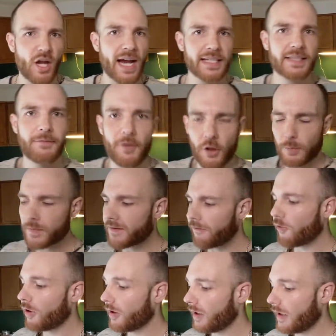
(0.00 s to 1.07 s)
JACKSFILMS,
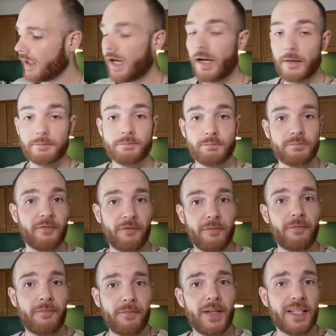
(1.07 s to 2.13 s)
for
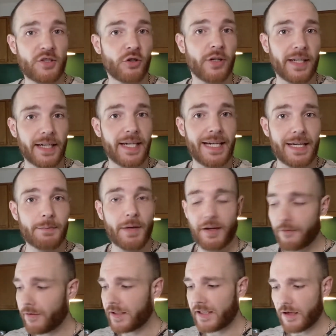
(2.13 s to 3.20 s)
featuring in
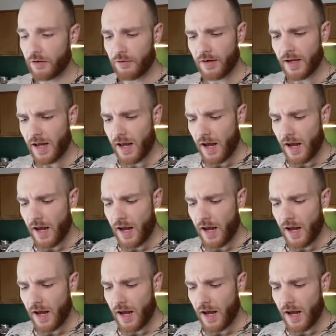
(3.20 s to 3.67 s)
my video.